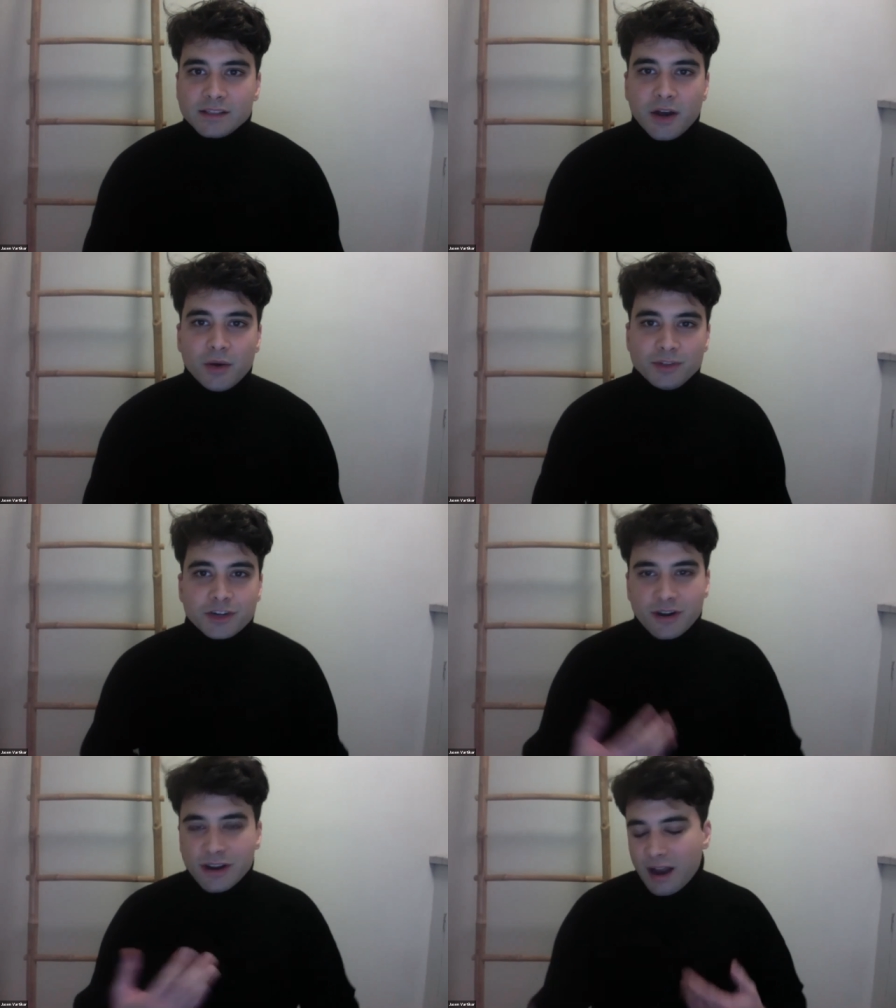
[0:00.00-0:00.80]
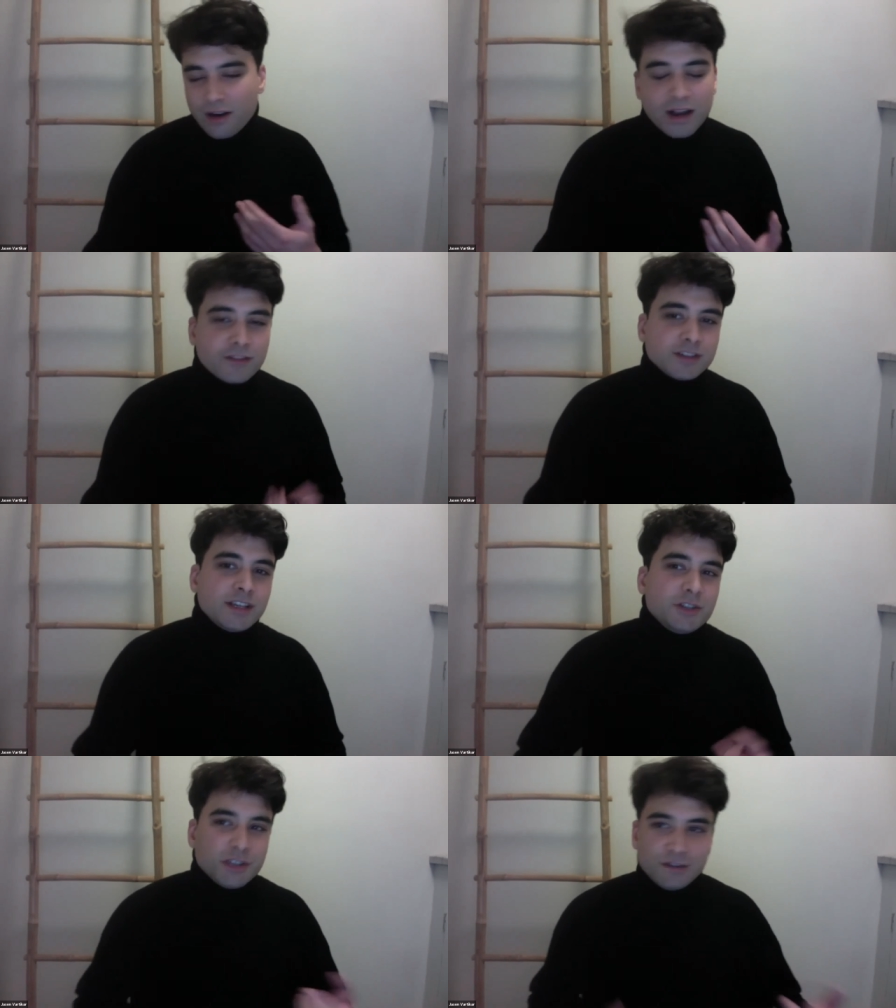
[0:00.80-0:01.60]
So during our
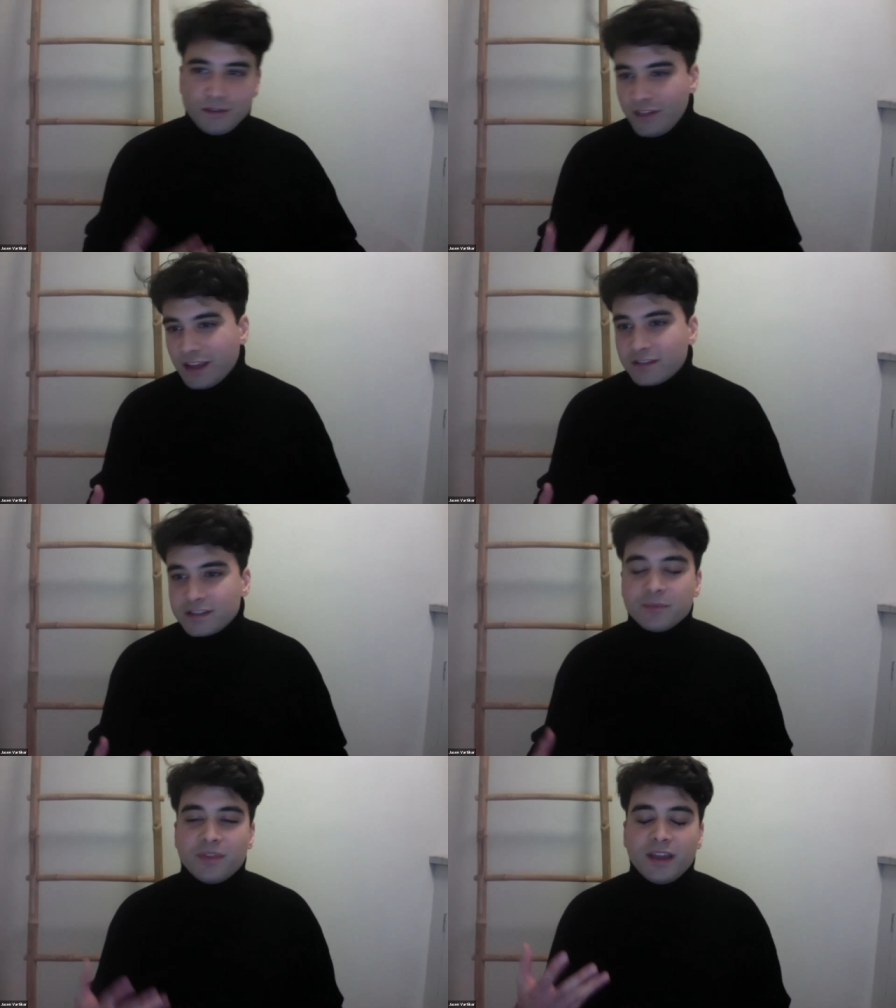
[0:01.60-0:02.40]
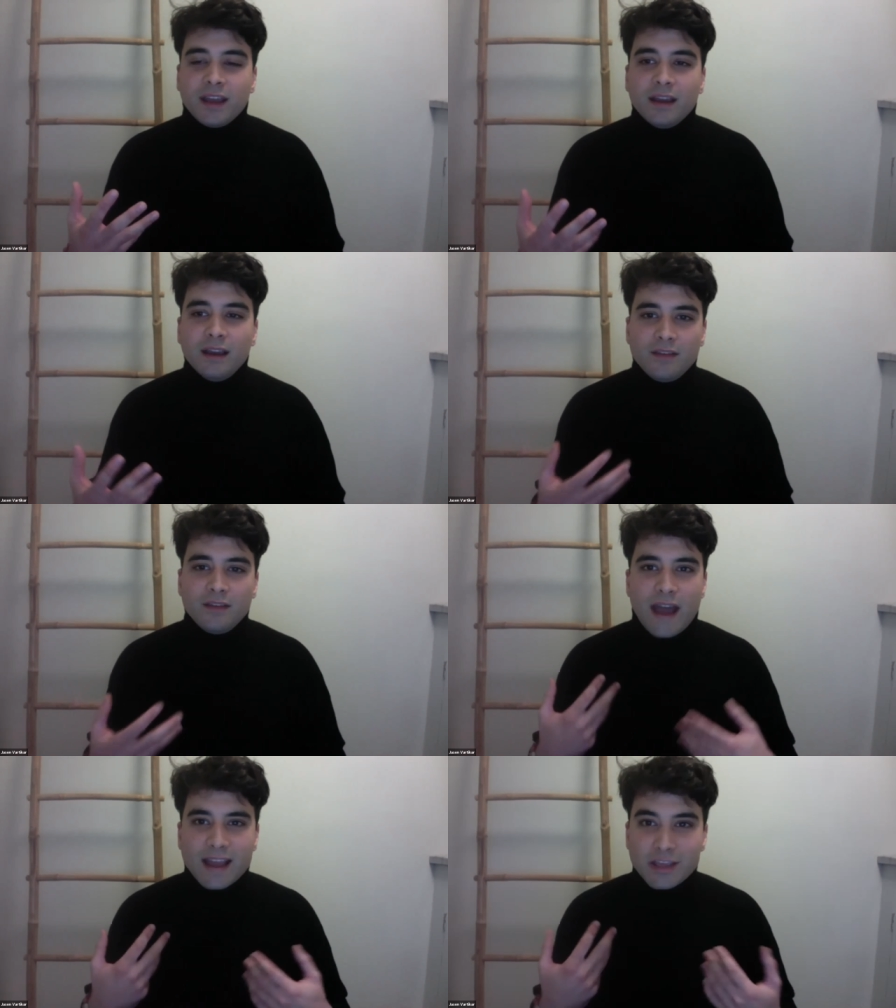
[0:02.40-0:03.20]
conversation, if you think of something
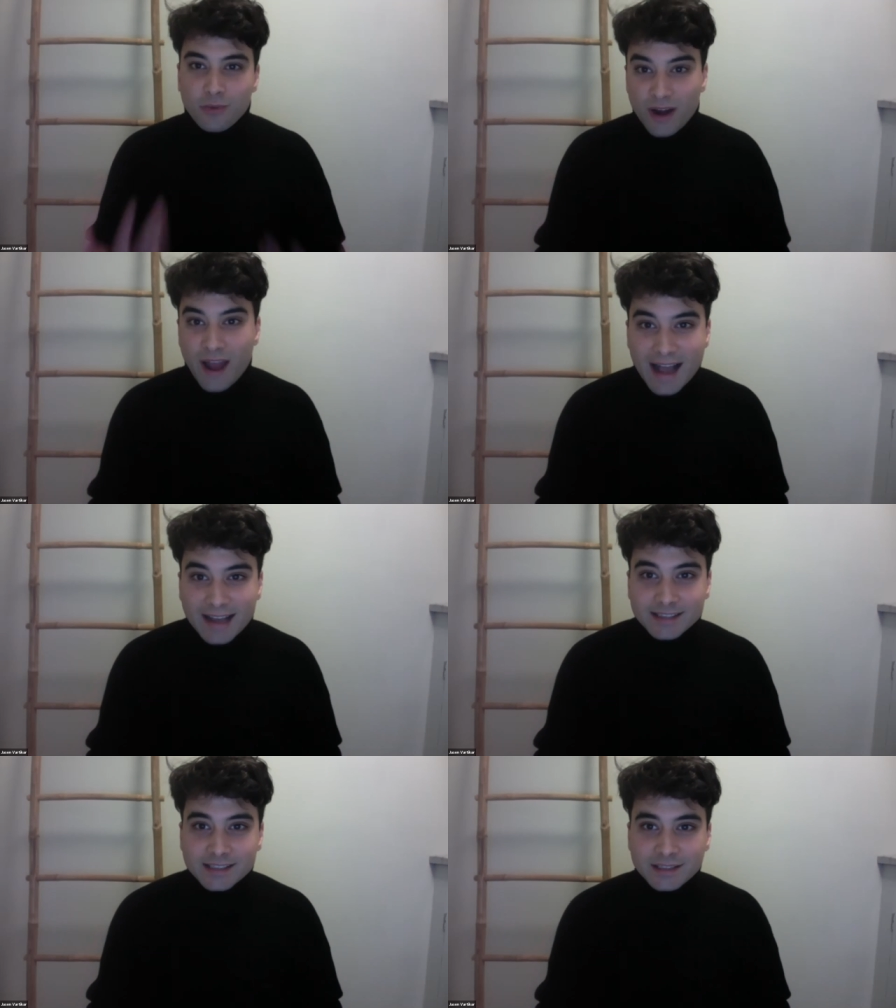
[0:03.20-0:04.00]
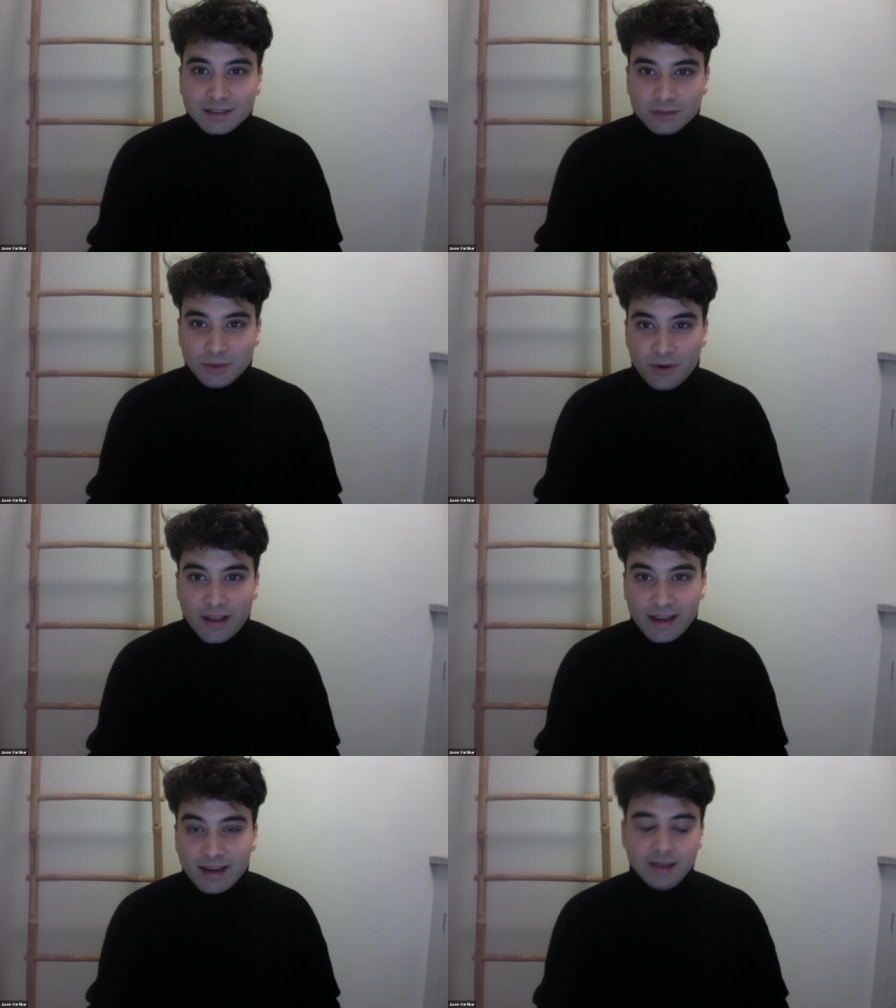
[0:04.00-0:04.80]
that you wanna ask
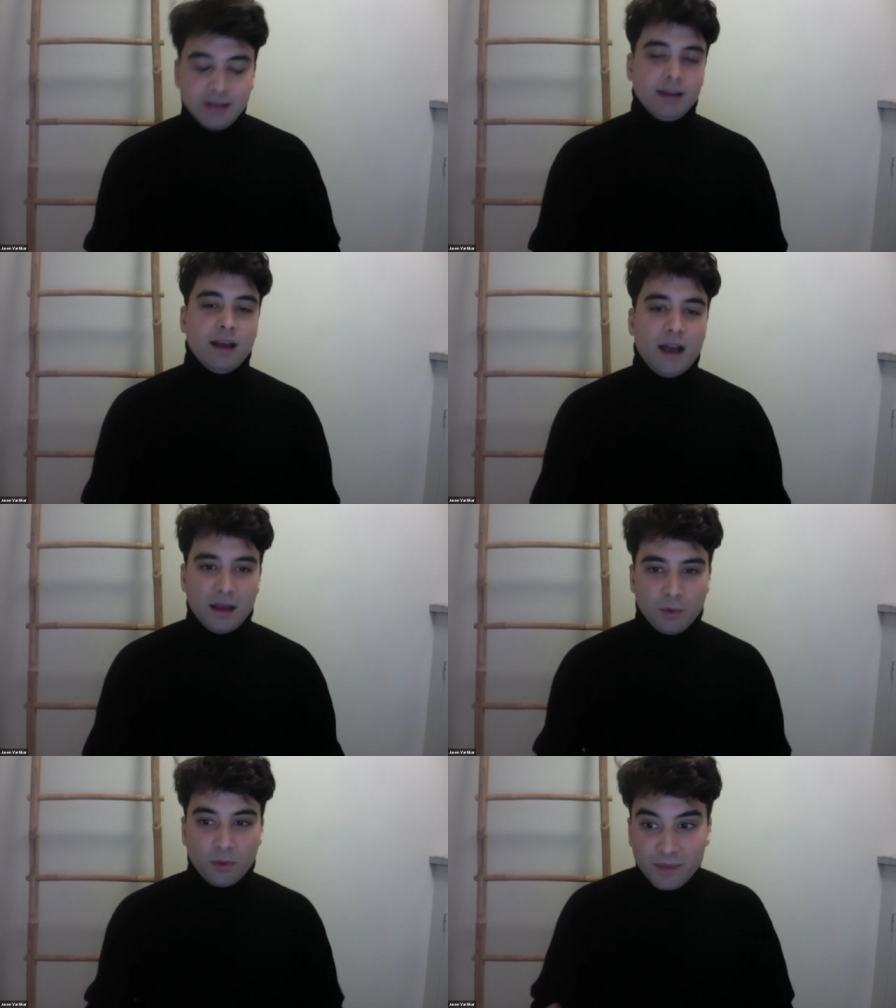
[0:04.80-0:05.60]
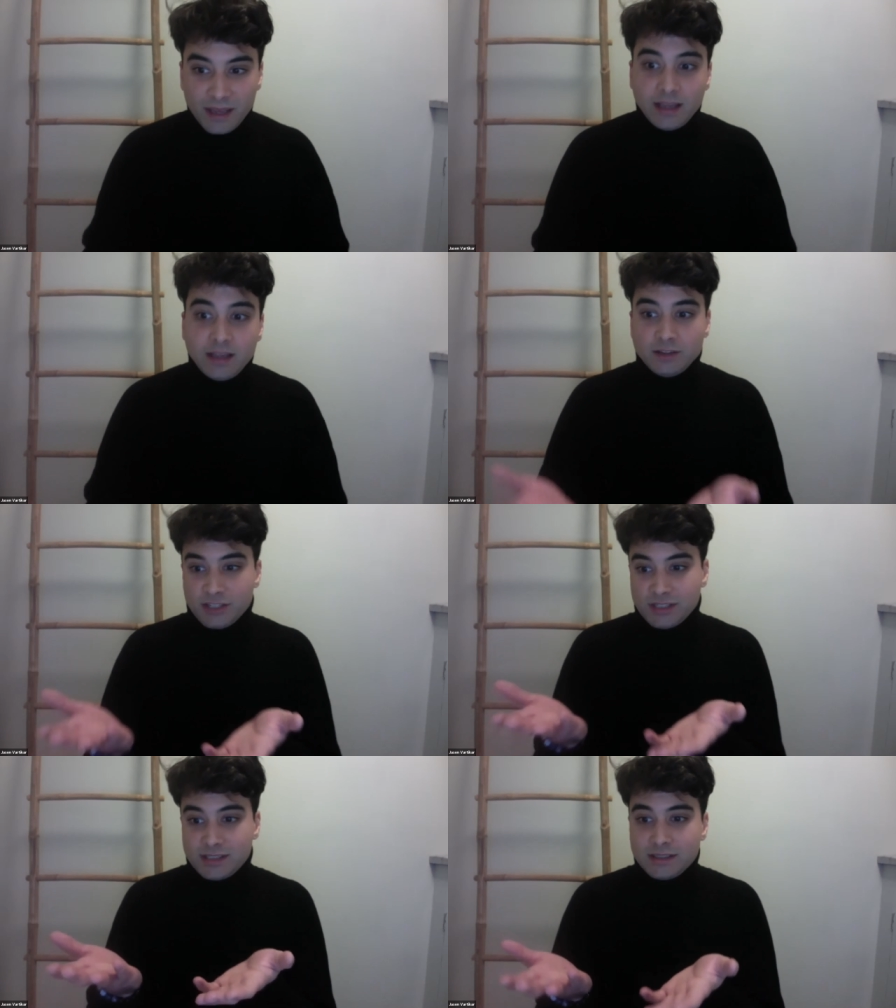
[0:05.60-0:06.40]
Lauren um, or me,
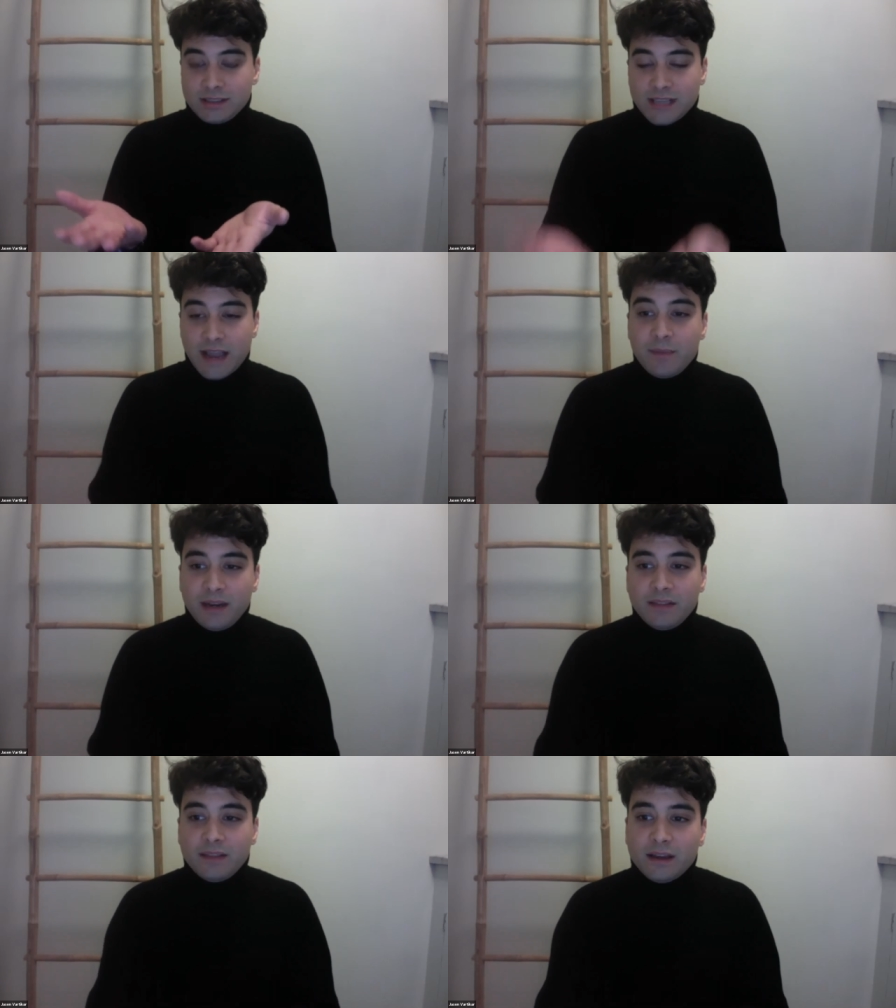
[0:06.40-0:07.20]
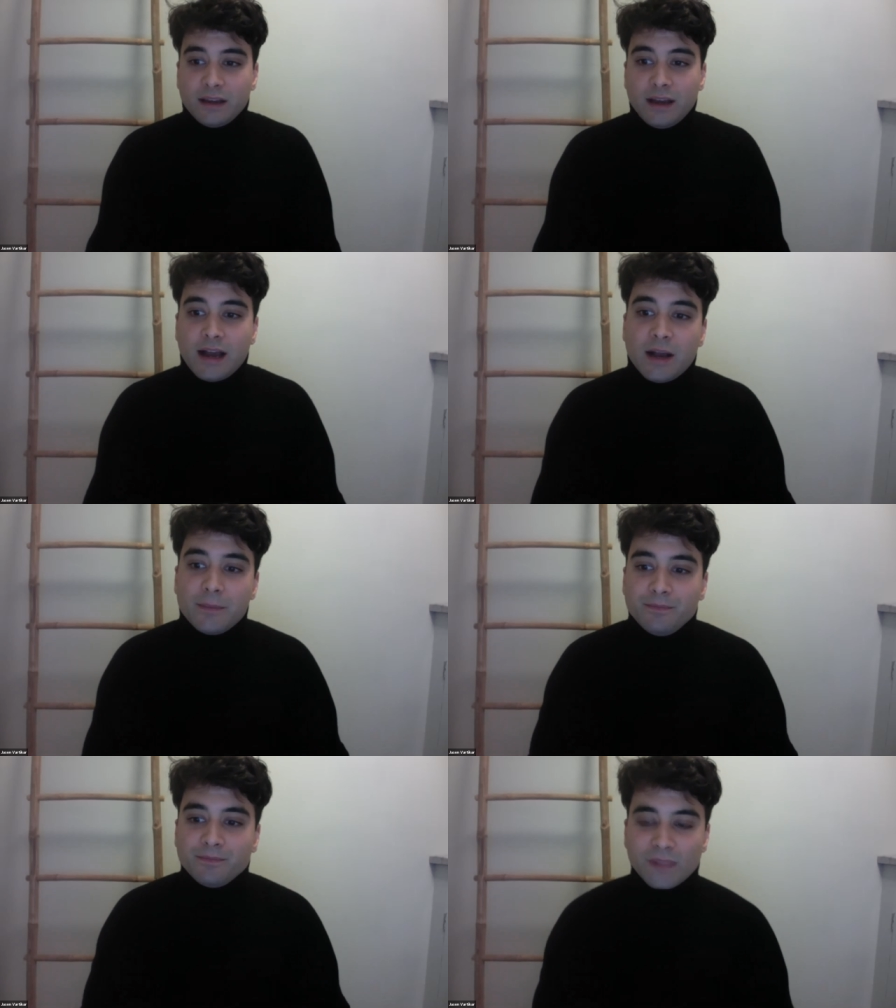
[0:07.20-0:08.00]
just type it in the,
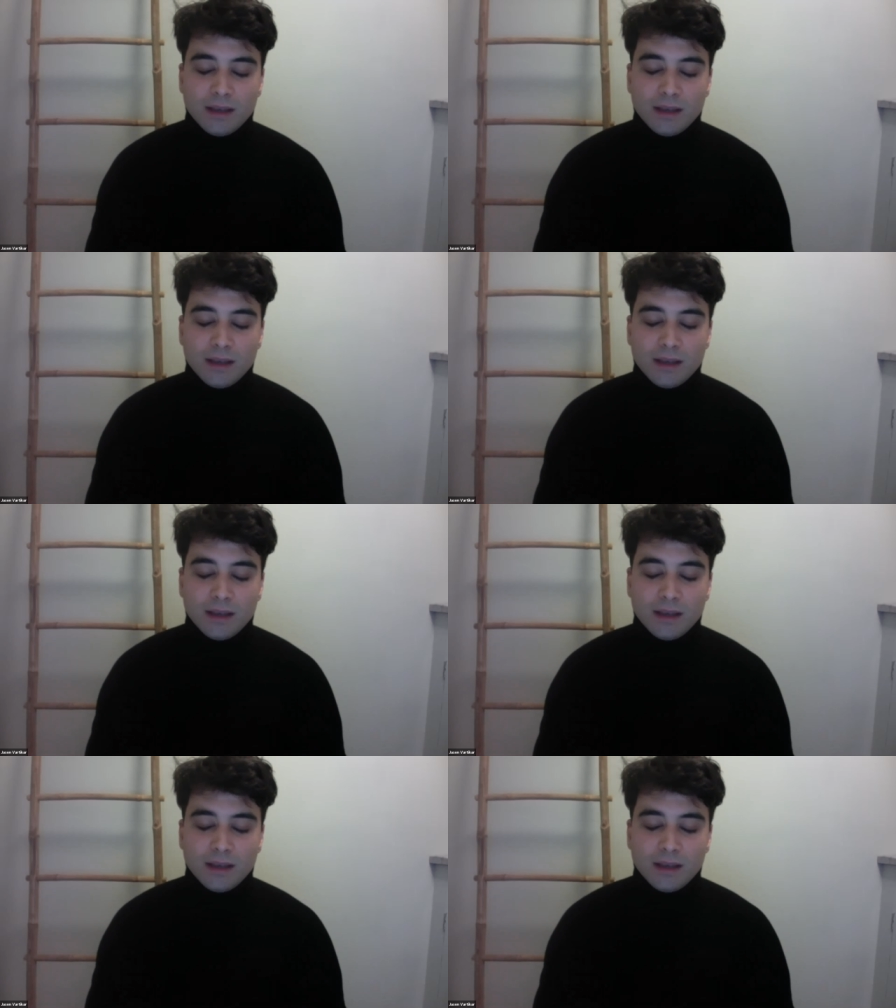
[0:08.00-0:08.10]
um,